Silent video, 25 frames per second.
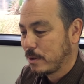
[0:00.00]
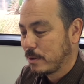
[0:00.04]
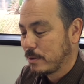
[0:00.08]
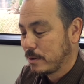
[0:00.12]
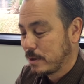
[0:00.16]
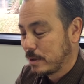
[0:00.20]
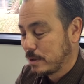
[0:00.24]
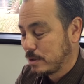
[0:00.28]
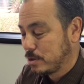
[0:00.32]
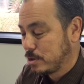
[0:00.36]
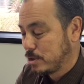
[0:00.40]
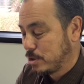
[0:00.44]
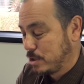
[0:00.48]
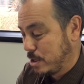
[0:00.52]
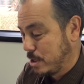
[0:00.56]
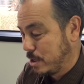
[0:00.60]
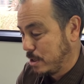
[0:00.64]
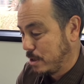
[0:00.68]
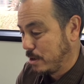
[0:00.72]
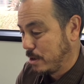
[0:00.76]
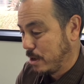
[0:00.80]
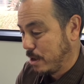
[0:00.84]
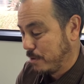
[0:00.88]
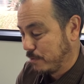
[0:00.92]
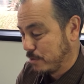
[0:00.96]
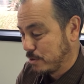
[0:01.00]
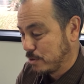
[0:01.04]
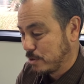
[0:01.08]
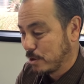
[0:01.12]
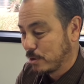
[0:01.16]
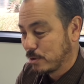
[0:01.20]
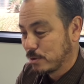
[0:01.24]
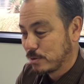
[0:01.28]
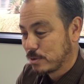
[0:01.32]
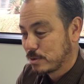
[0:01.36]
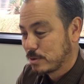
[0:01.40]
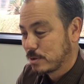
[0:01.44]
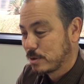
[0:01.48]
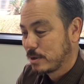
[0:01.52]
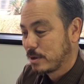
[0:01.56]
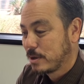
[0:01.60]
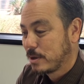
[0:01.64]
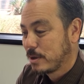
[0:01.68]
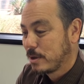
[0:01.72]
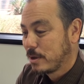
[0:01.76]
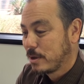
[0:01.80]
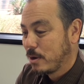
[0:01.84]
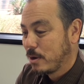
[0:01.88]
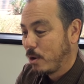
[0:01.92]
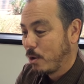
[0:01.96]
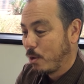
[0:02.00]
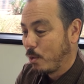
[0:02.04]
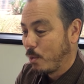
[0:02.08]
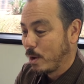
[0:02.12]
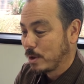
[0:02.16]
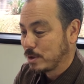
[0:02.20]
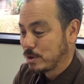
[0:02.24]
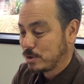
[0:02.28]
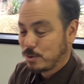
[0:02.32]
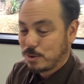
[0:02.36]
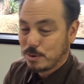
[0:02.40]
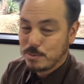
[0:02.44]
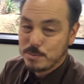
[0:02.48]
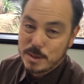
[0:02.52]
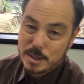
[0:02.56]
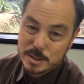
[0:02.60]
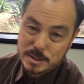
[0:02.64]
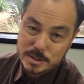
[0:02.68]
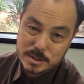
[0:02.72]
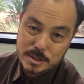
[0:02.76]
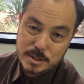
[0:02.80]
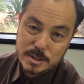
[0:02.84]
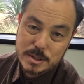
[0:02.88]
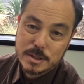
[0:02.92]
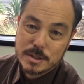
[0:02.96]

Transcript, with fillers: than she even knows or wants to admit.